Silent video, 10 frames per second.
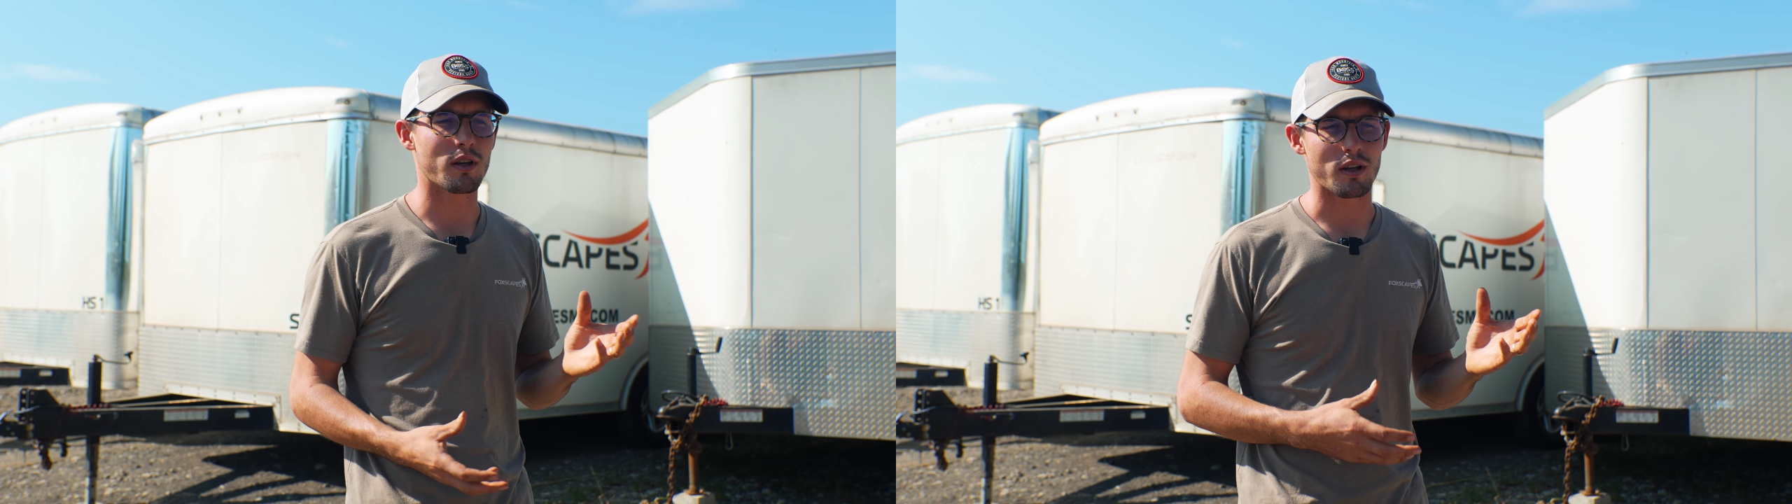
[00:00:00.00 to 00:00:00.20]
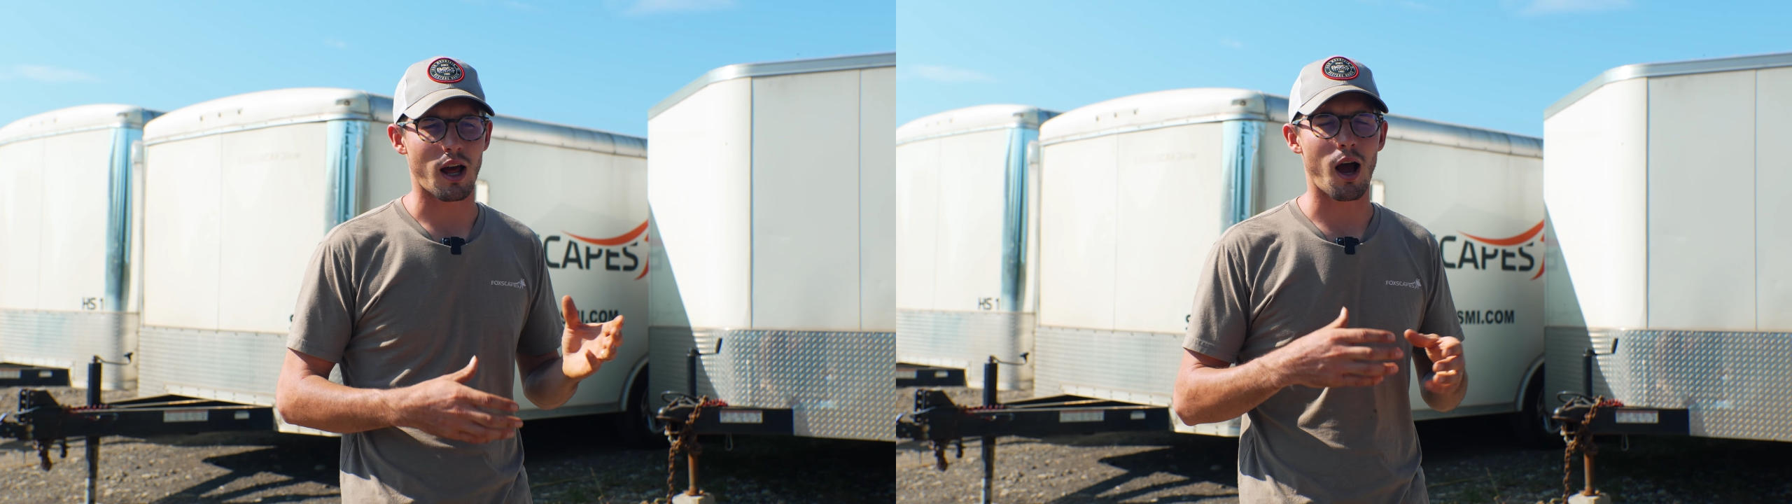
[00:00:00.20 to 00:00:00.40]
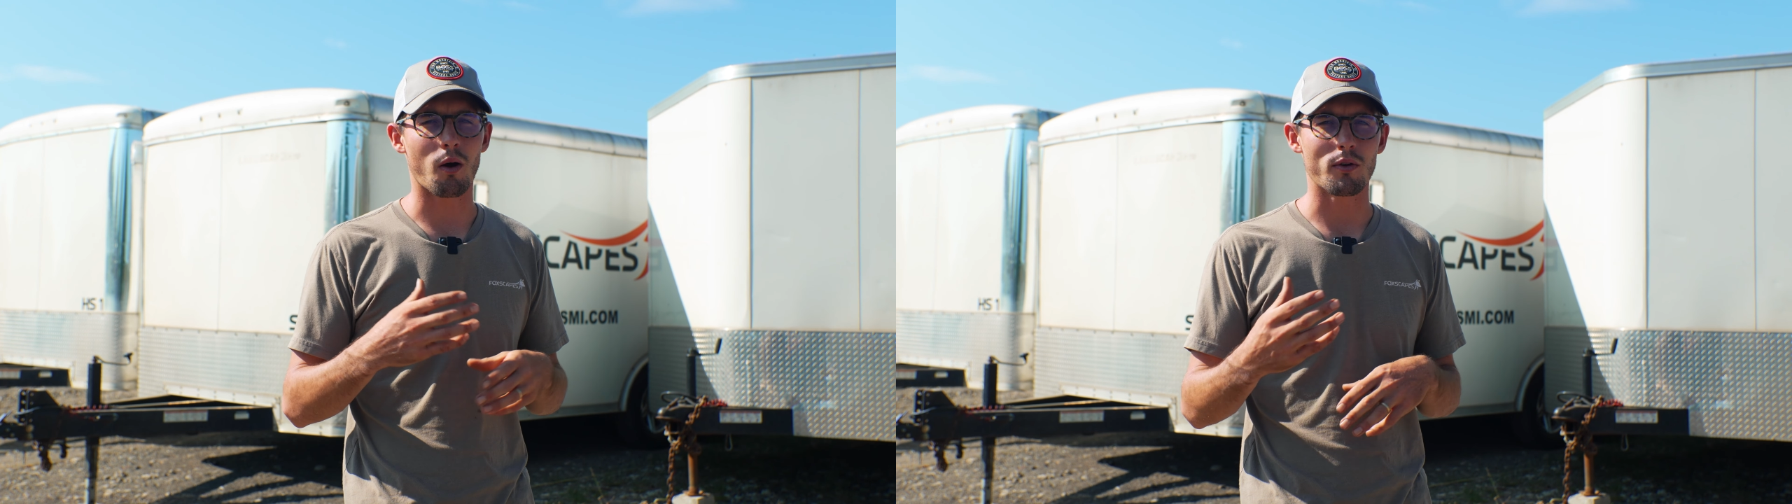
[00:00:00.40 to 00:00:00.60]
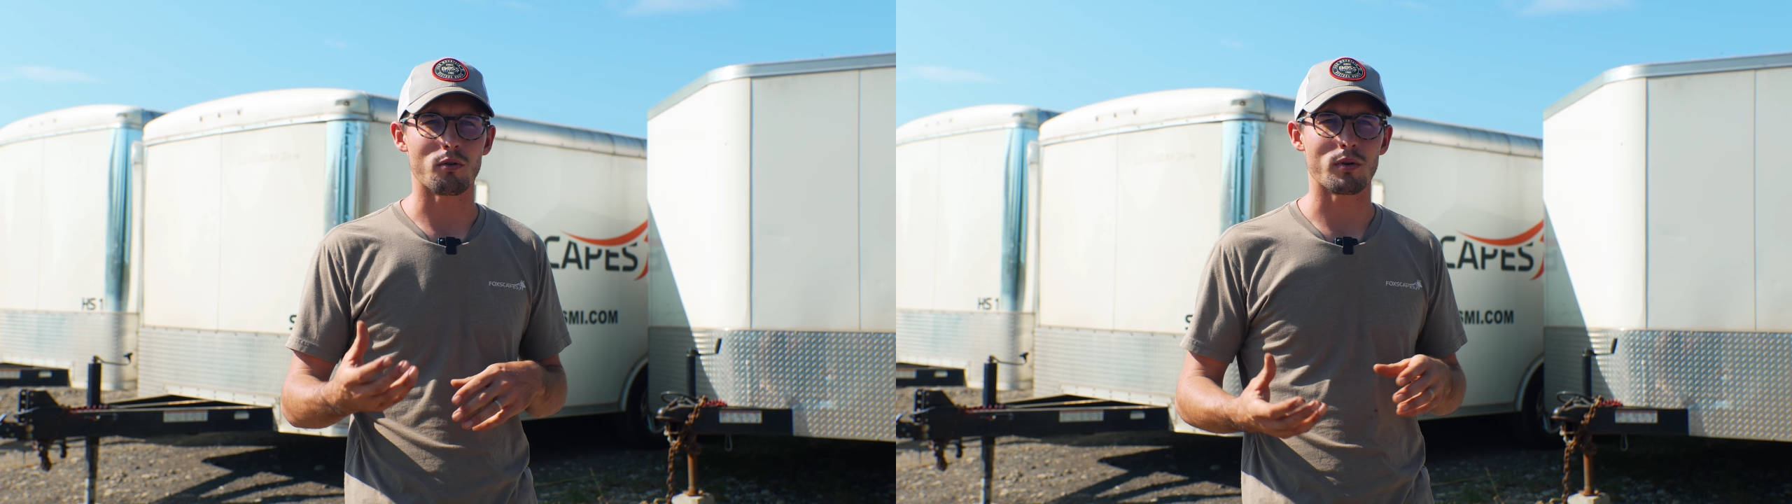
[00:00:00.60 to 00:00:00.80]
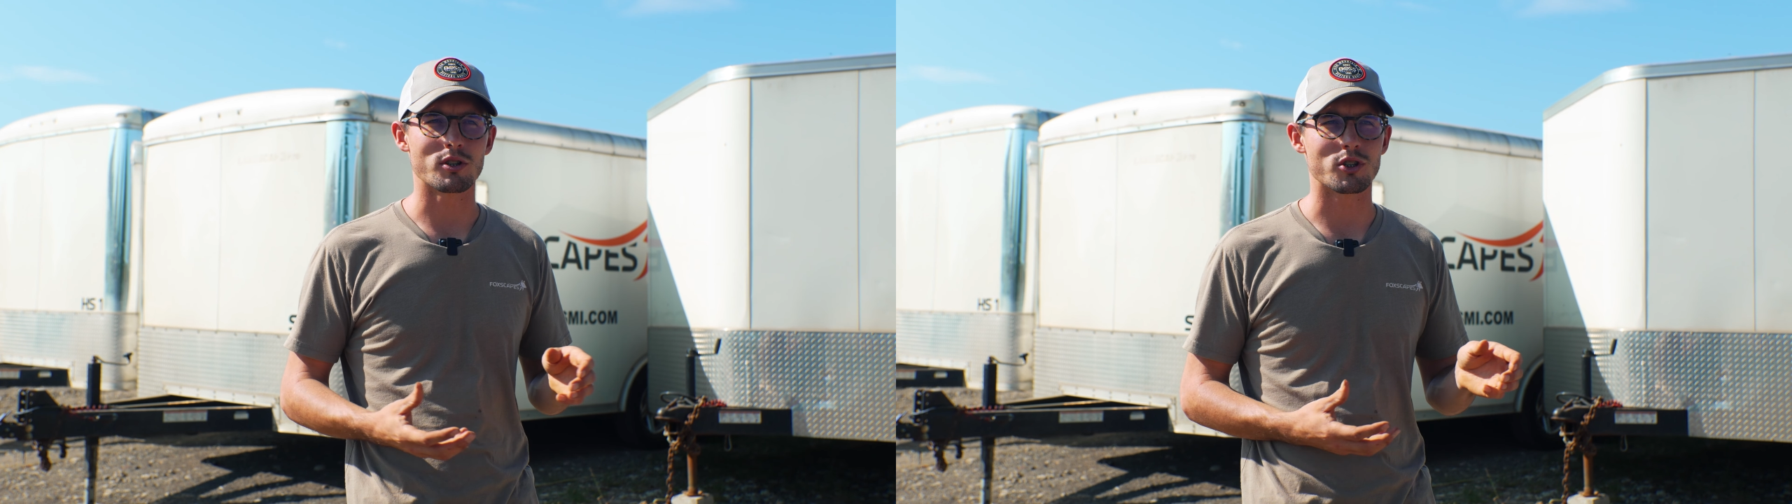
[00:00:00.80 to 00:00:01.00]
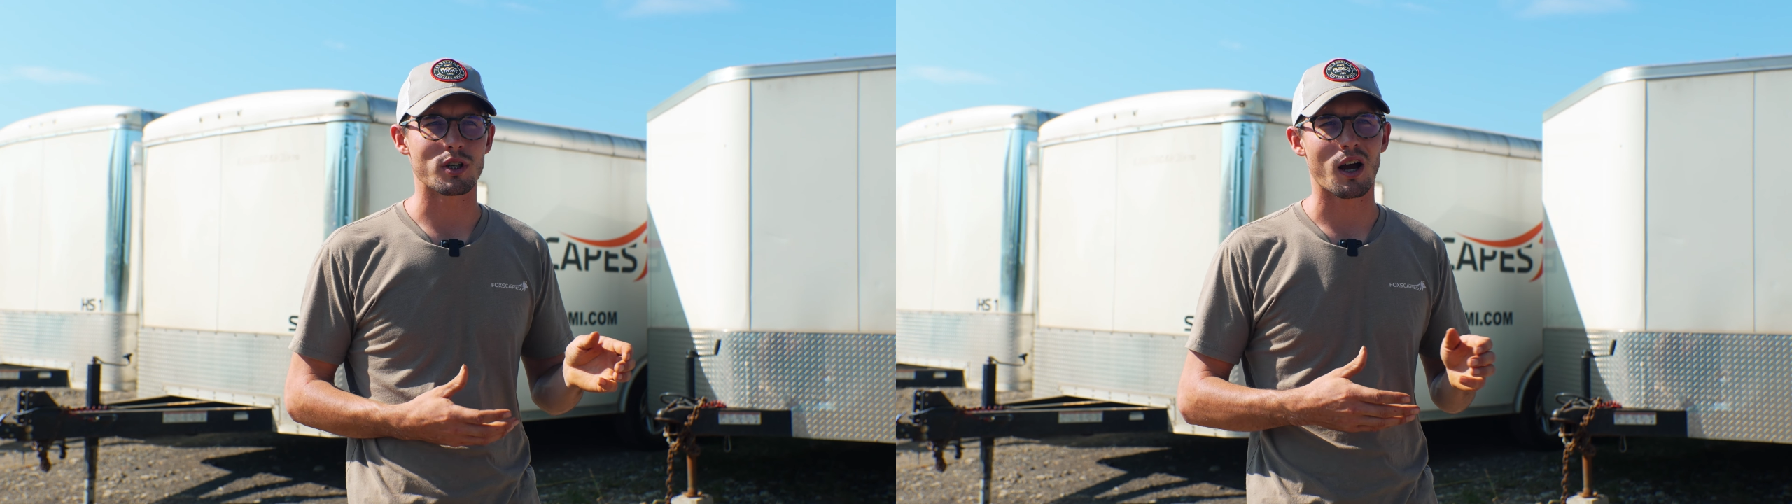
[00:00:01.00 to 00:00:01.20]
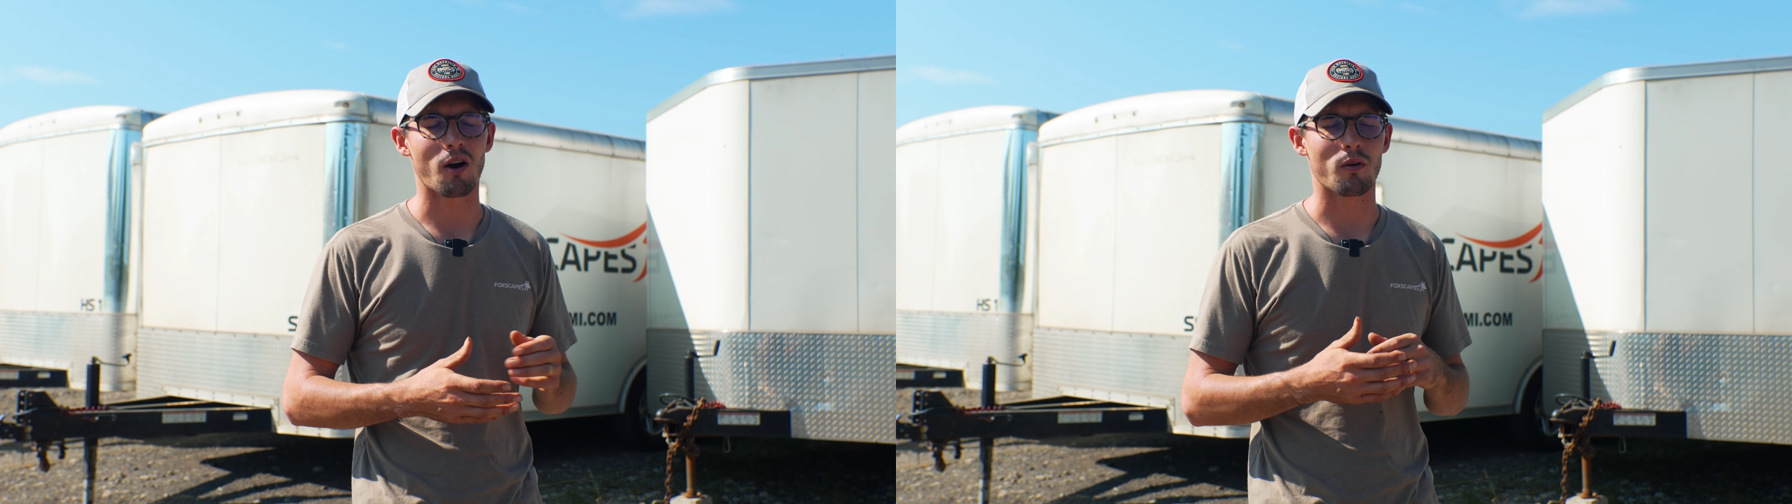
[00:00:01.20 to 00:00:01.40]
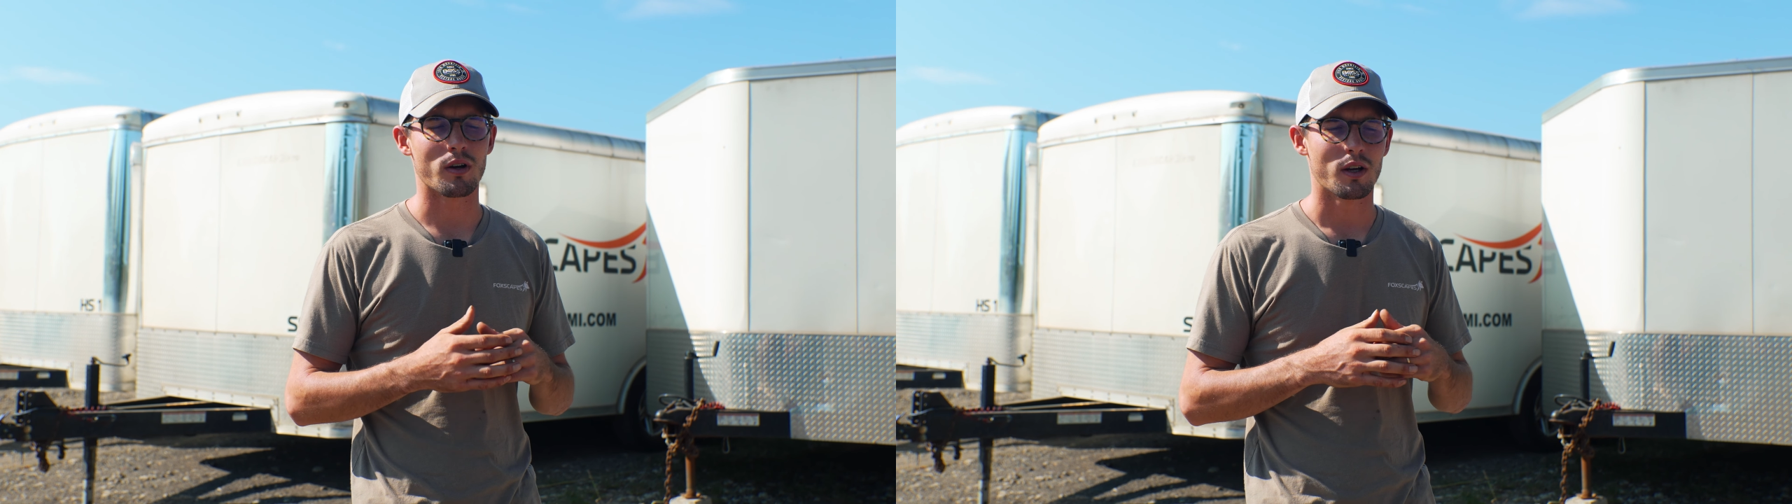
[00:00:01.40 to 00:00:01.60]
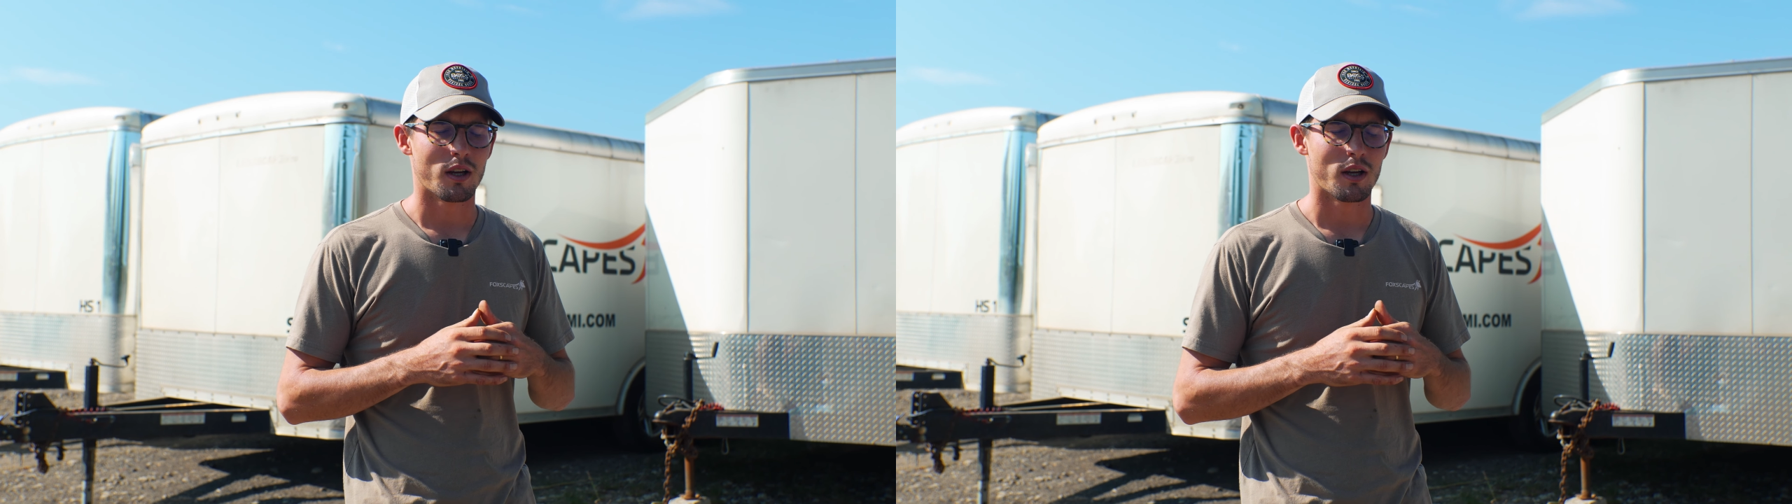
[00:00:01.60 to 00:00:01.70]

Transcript: and how you're reaching out.